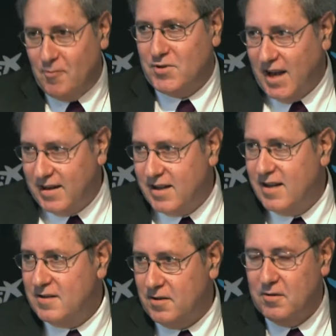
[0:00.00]
outside.
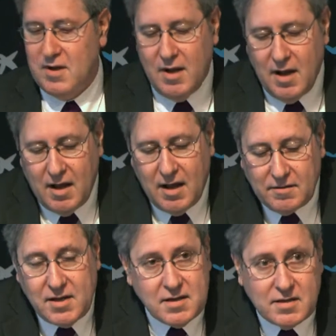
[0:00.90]
So uh,
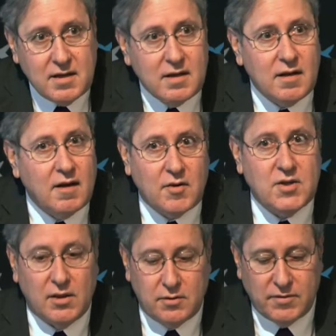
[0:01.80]
this is a
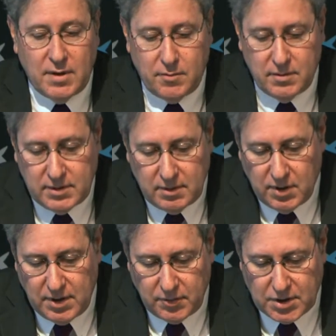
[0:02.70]
result of the, the
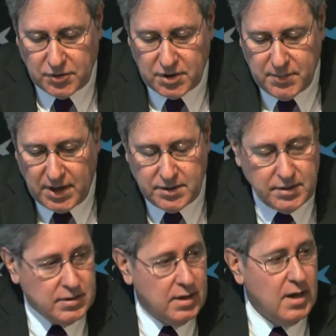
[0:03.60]
way education is
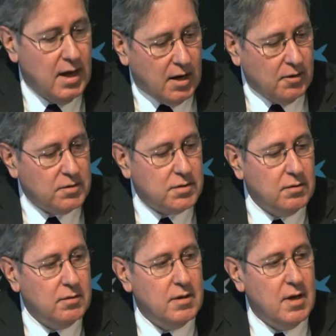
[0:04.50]
managed. And
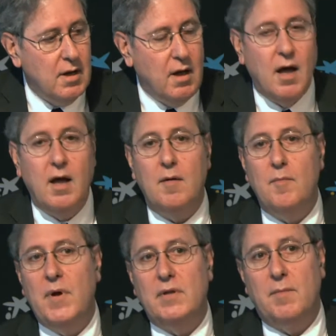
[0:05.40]
also,
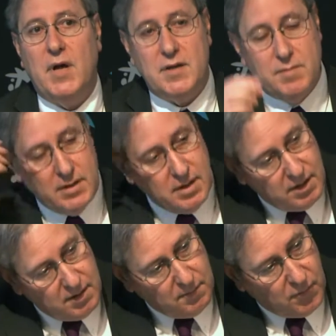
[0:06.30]
um, the management
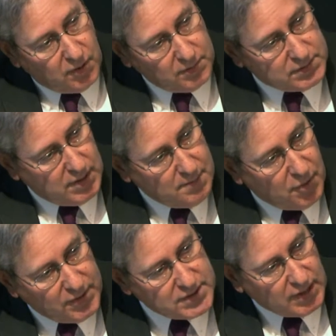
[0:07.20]
involves,
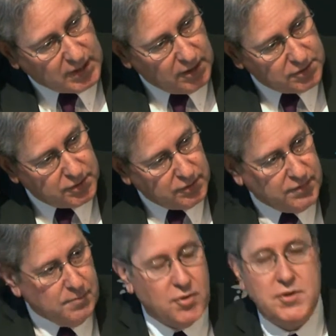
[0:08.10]
embodies a culture of
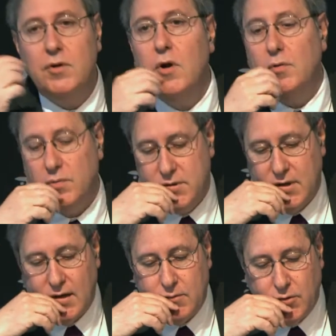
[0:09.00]
imposing goals
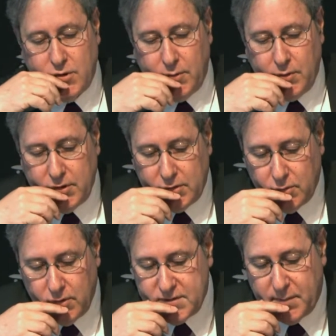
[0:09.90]
and contributed
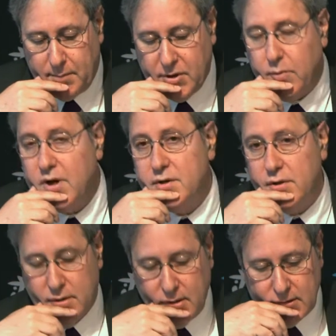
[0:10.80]
to its
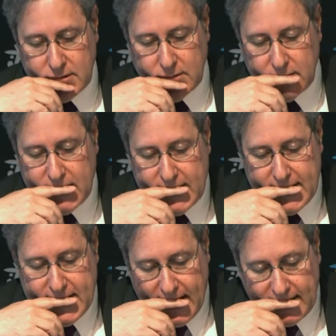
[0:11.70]
perpetuation. So,
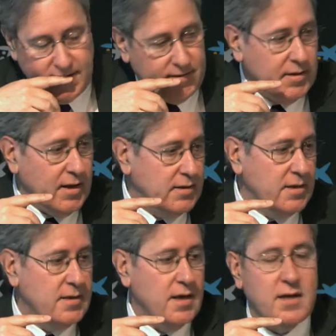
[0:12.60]
and I think that
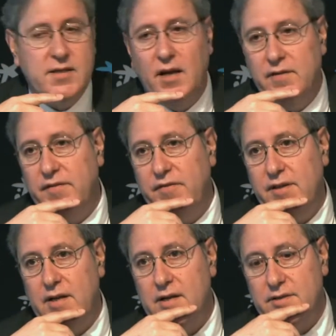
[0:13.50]
is a self-defeating